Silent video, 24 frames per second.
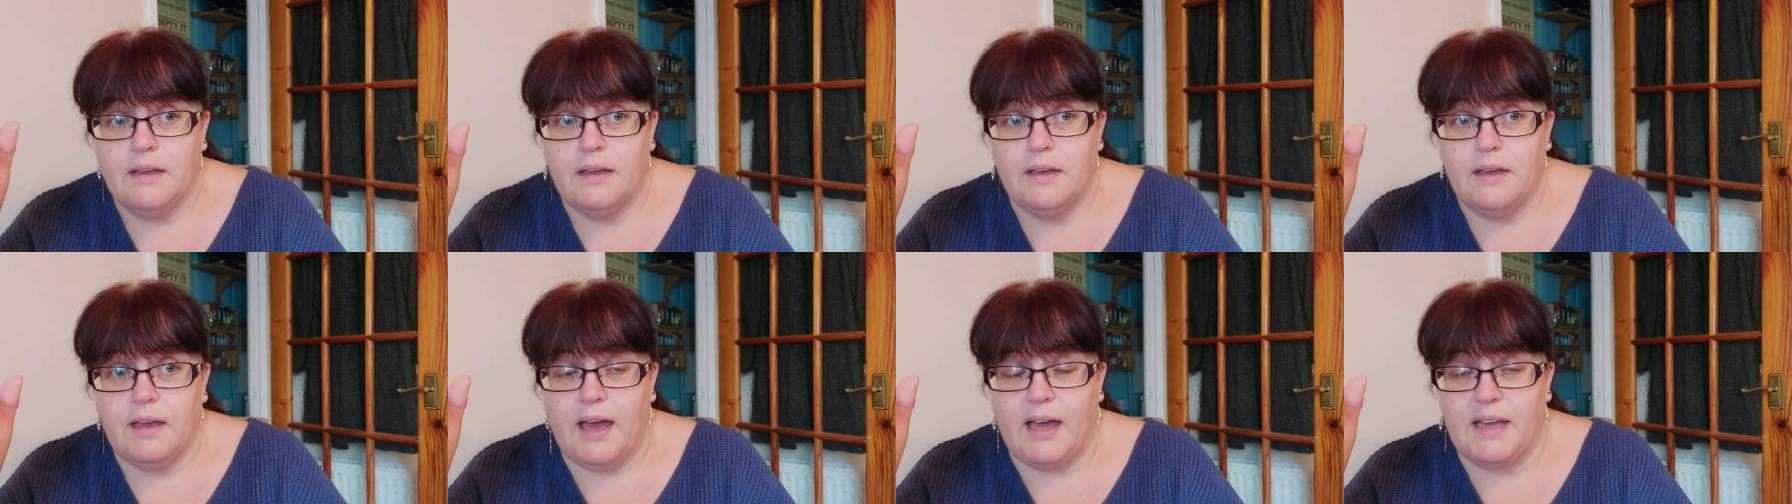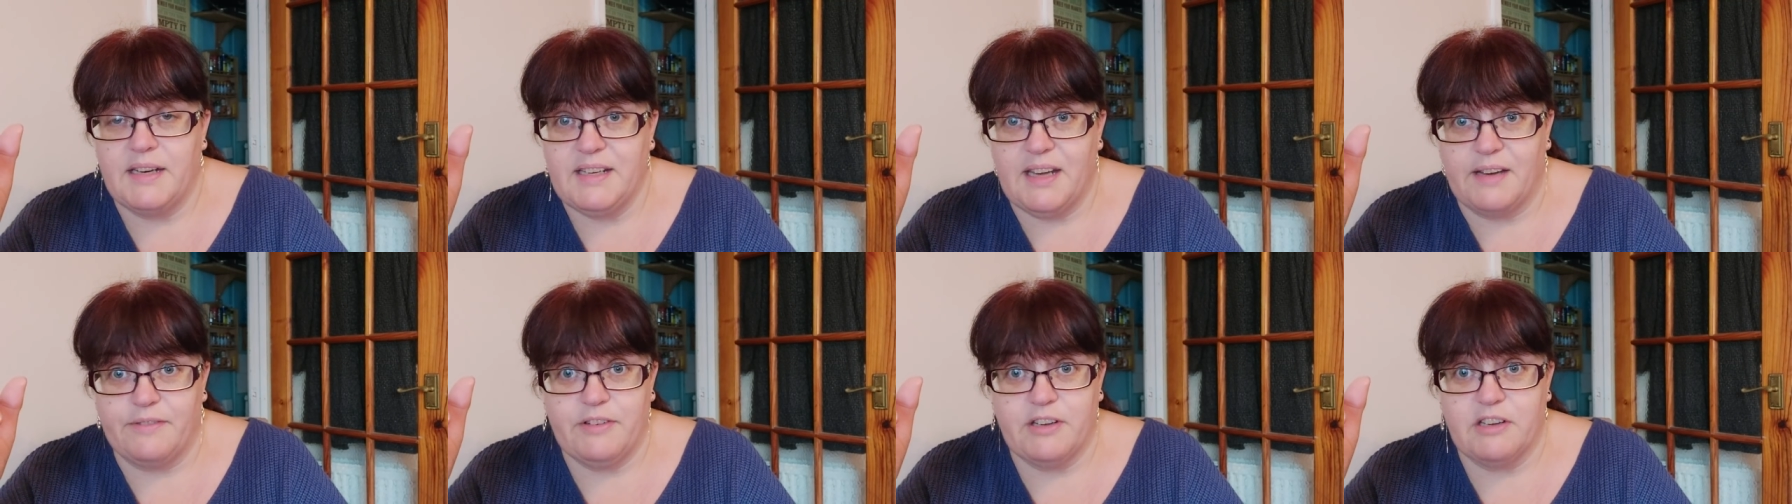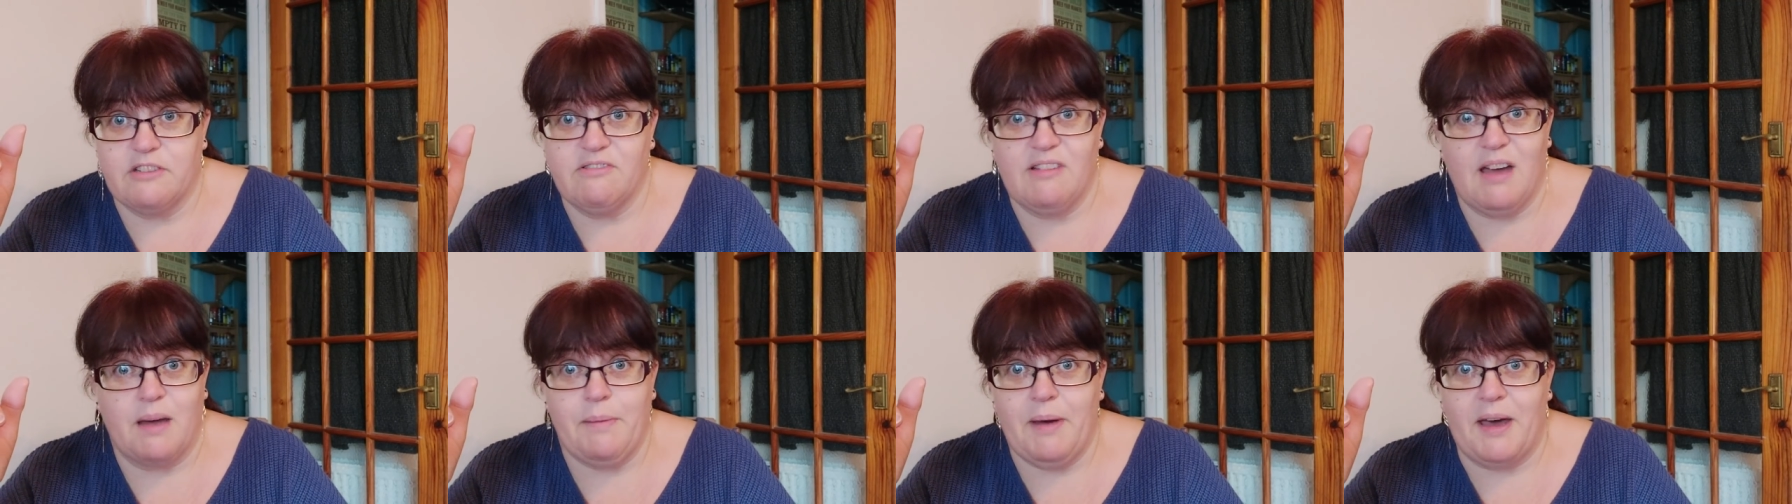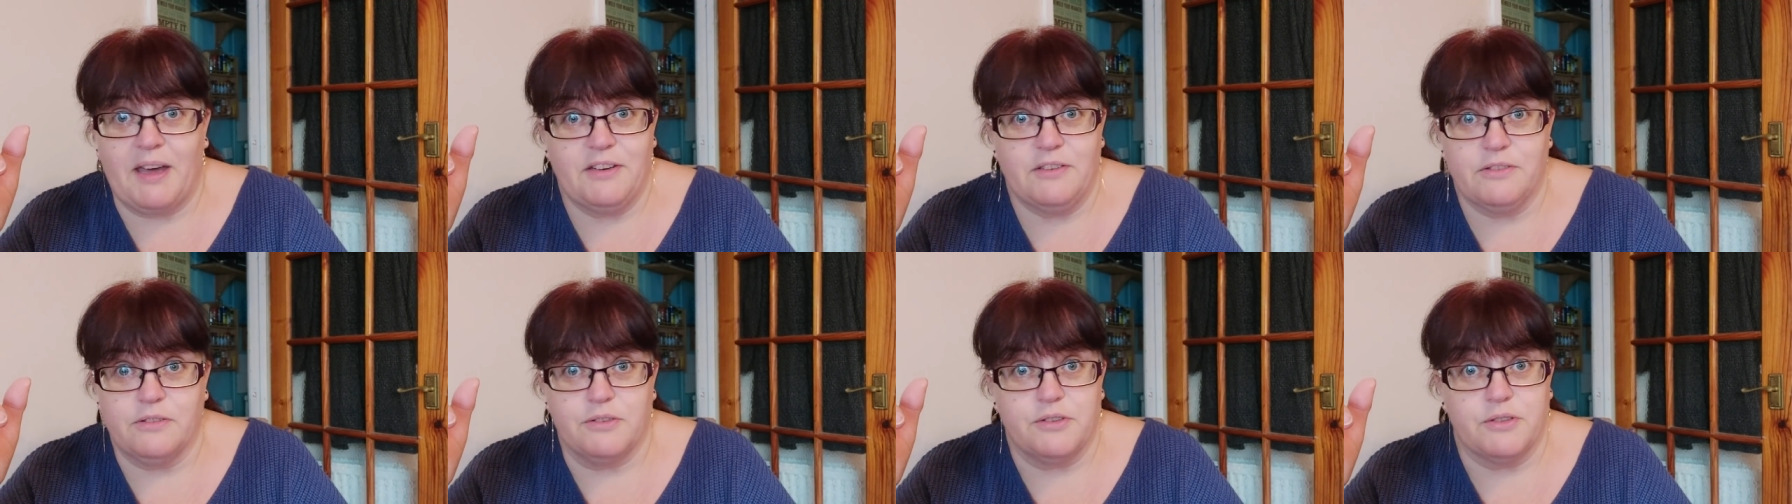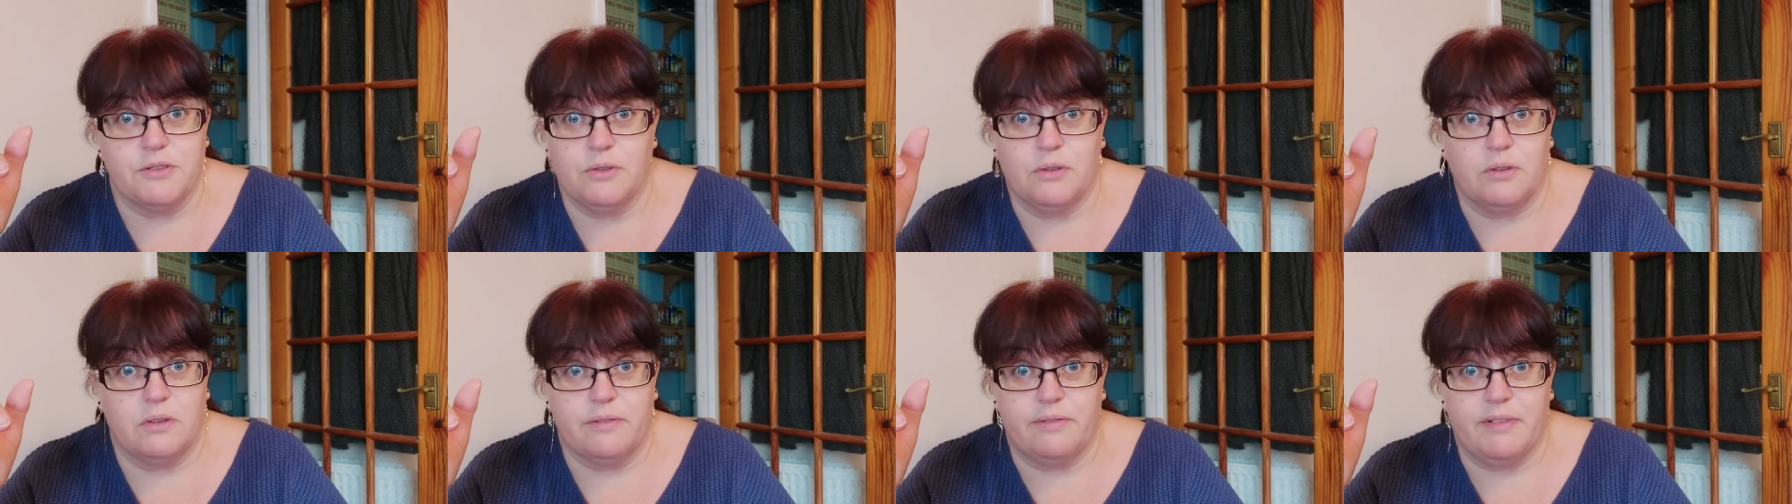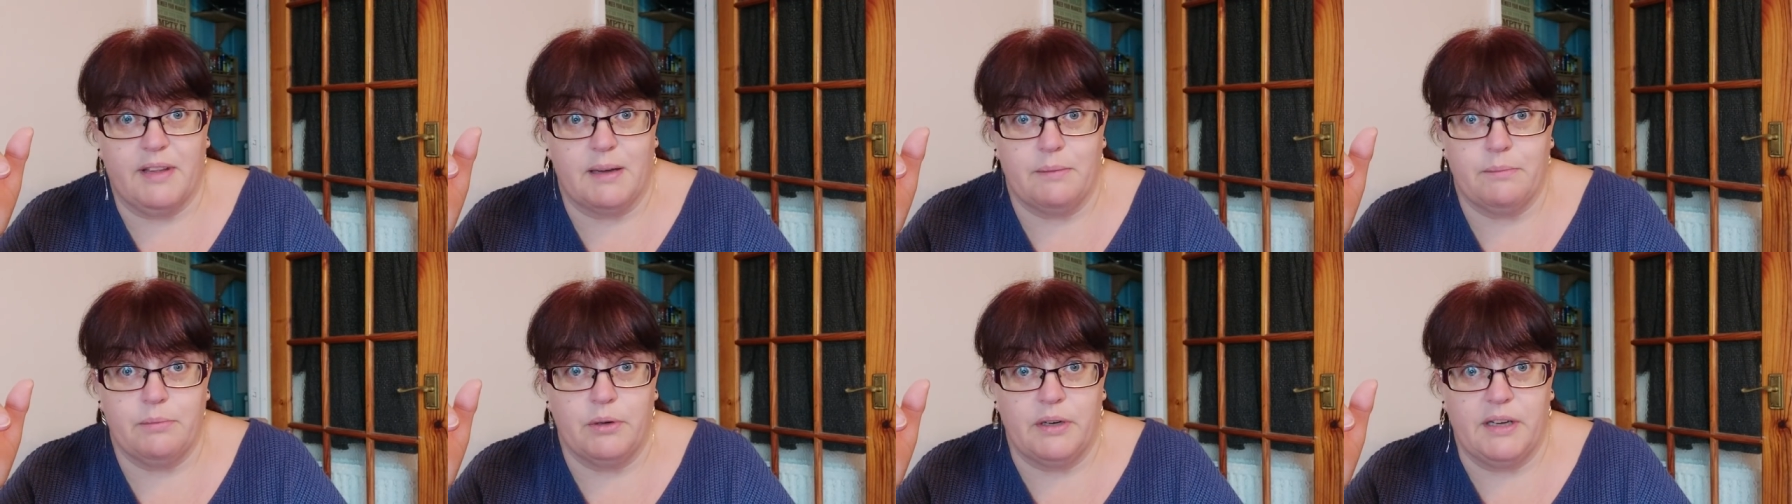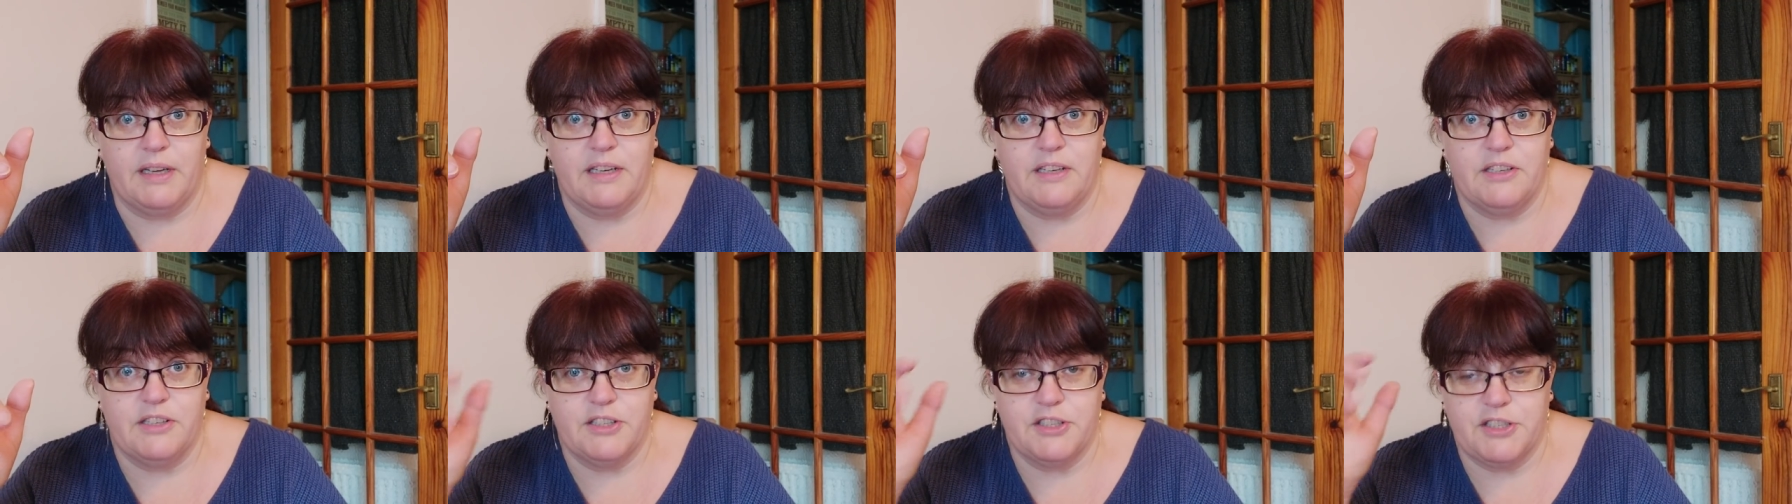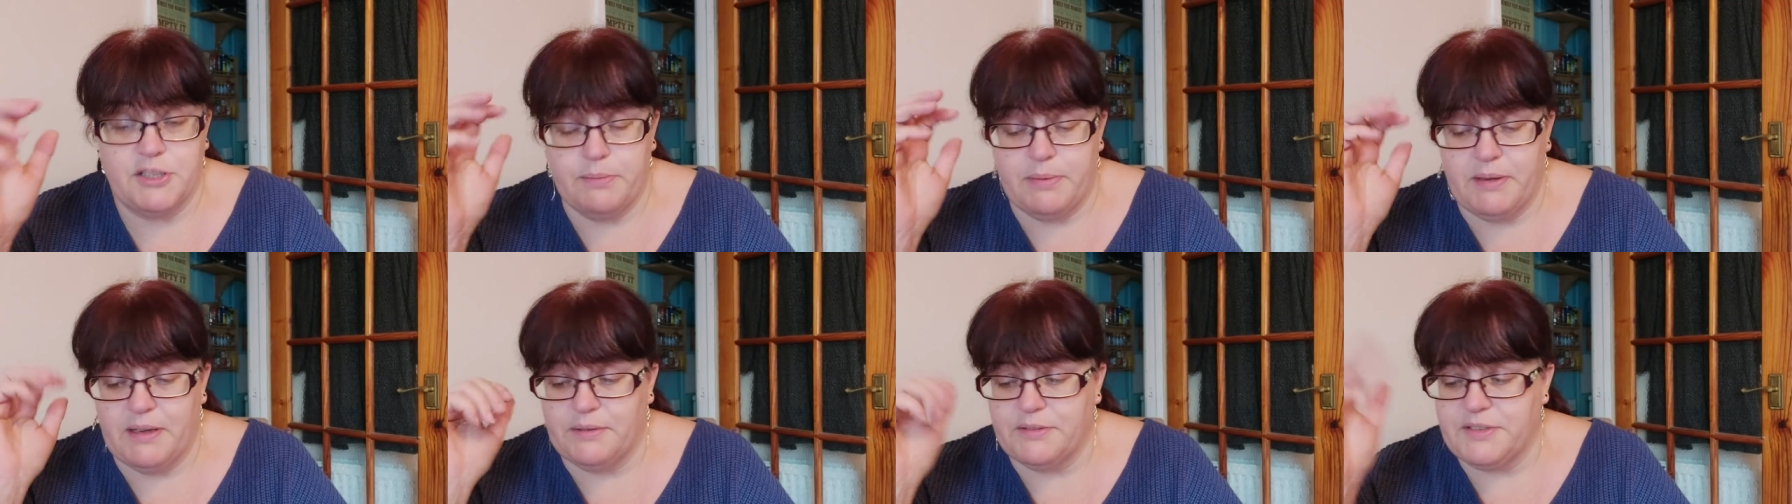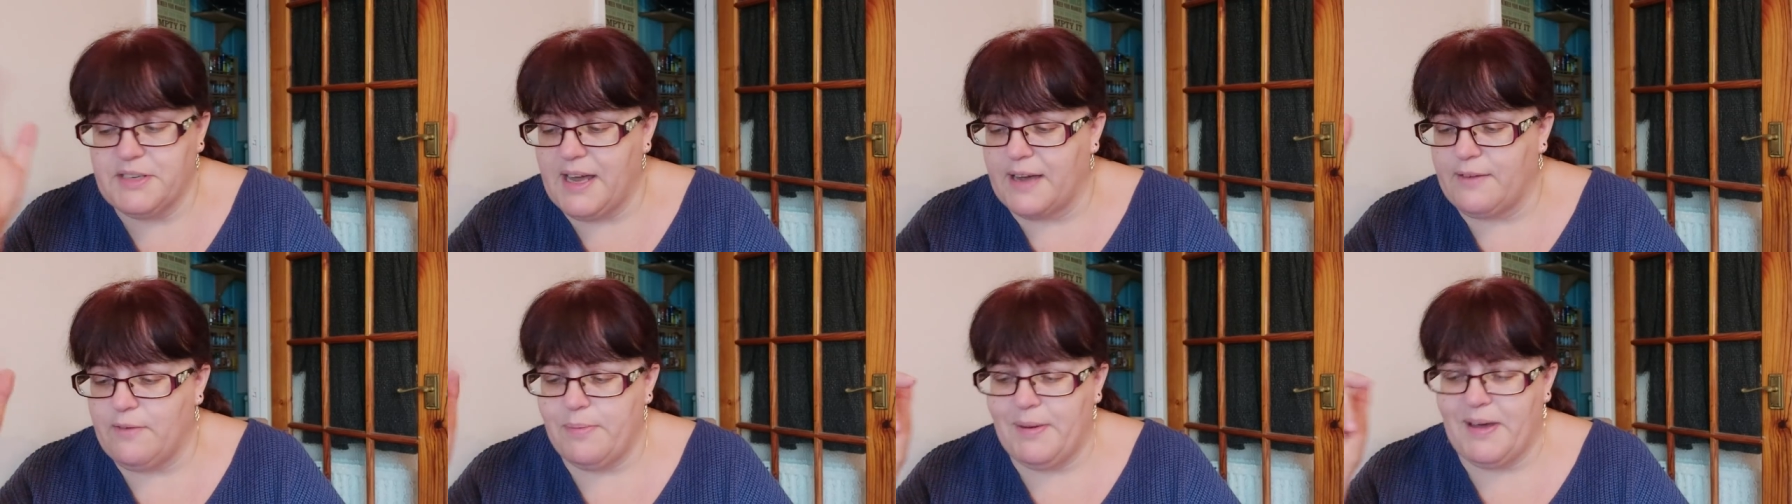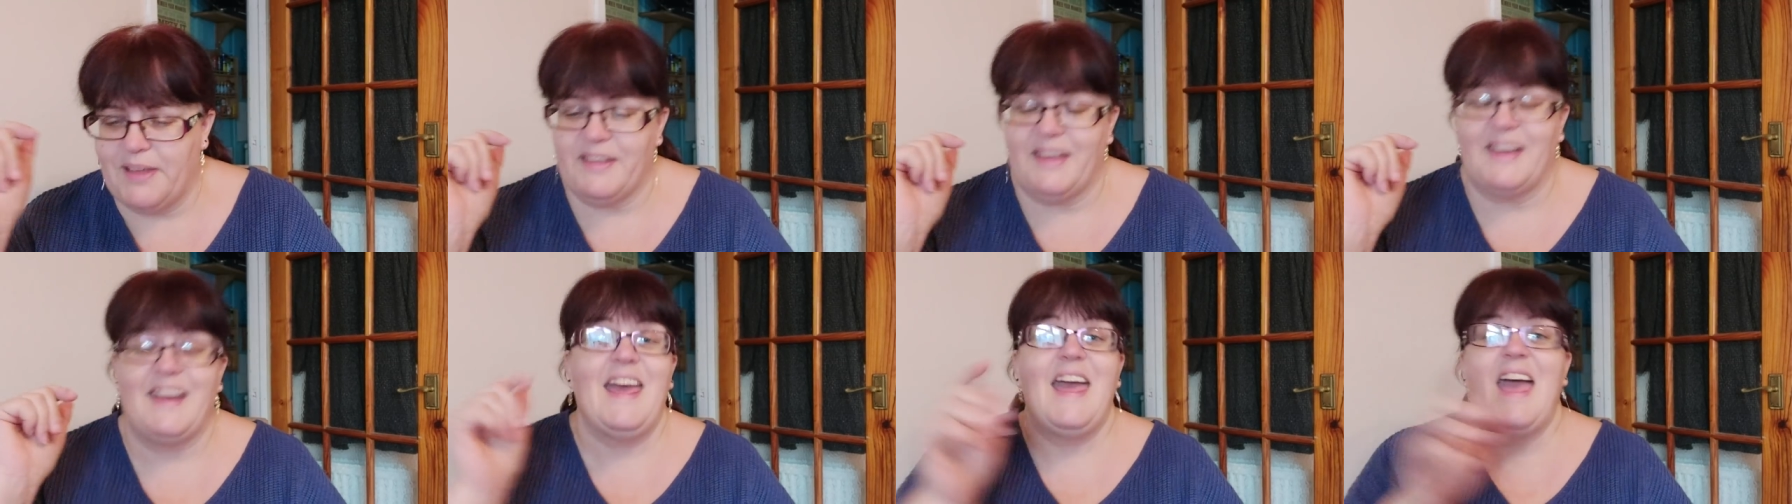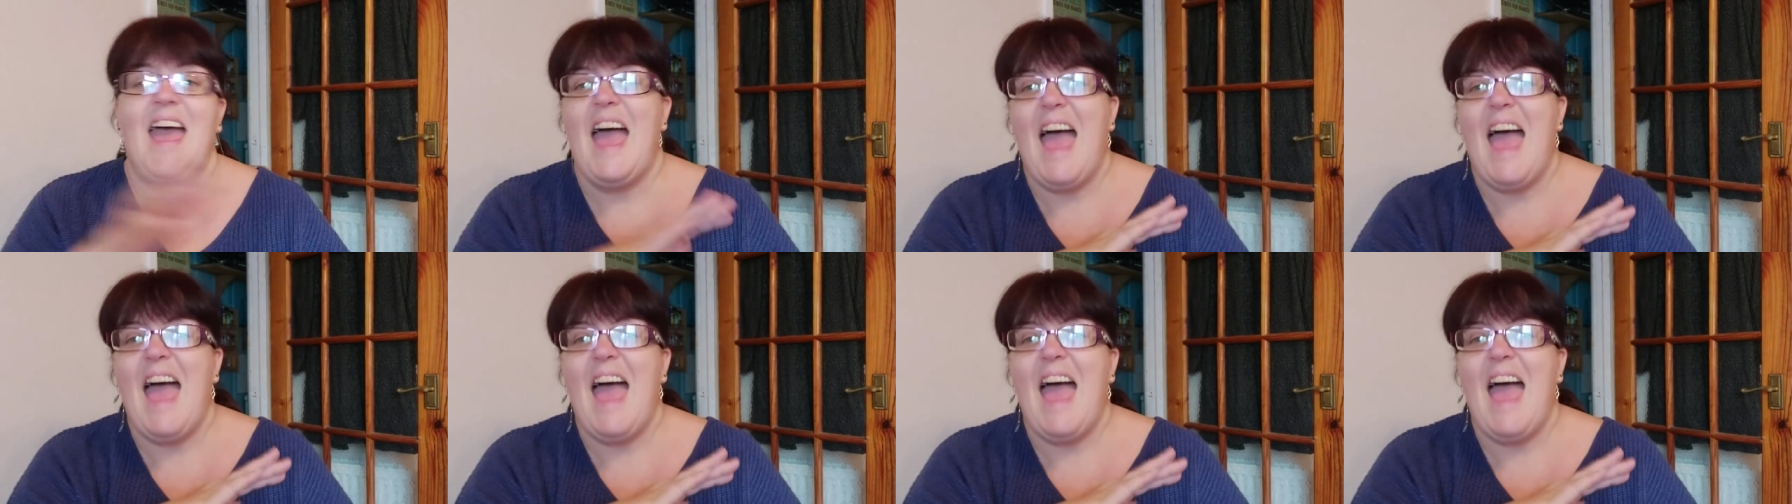and having grab handles and all of that put in just to be able to have a bath again.